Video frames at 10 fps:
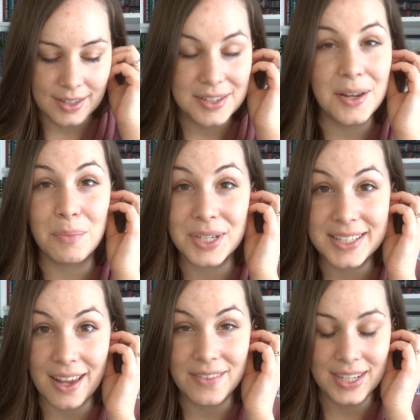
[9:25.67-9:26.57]
Number
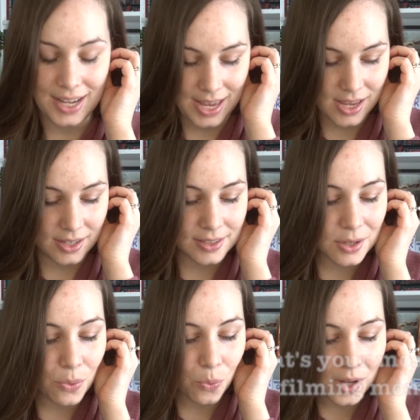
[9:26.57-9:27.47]
seven
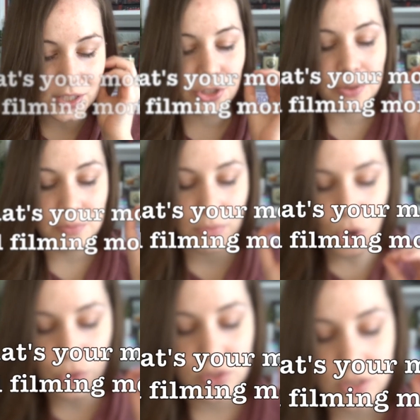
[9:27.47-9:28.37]
is, what's your
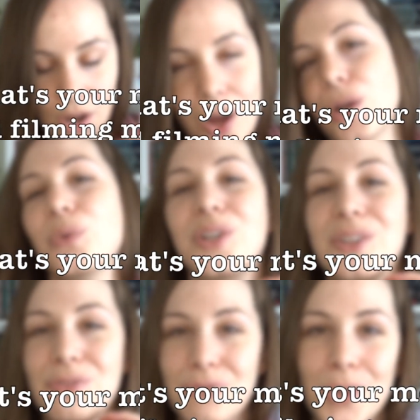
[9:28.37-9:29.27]
most
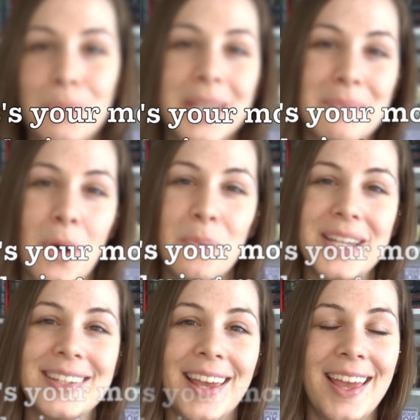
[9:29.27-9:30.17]
awkward filming moment?